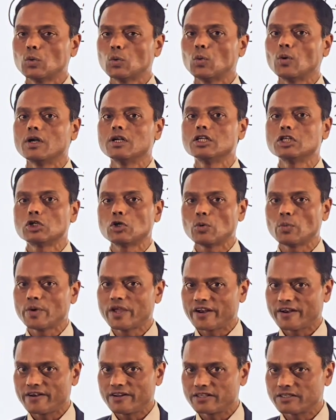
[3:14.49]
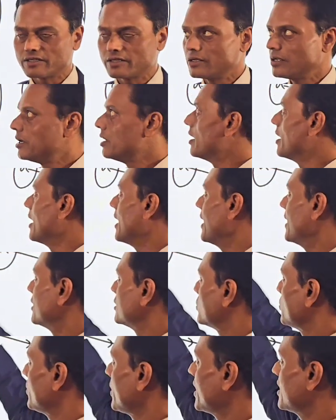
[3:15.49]
one-to-many relation.
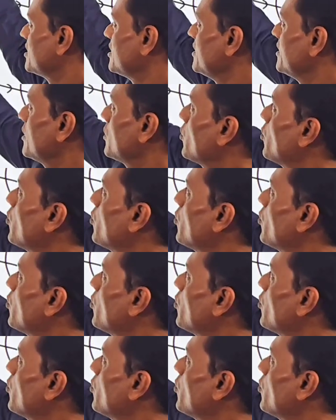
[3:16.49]
As we can see that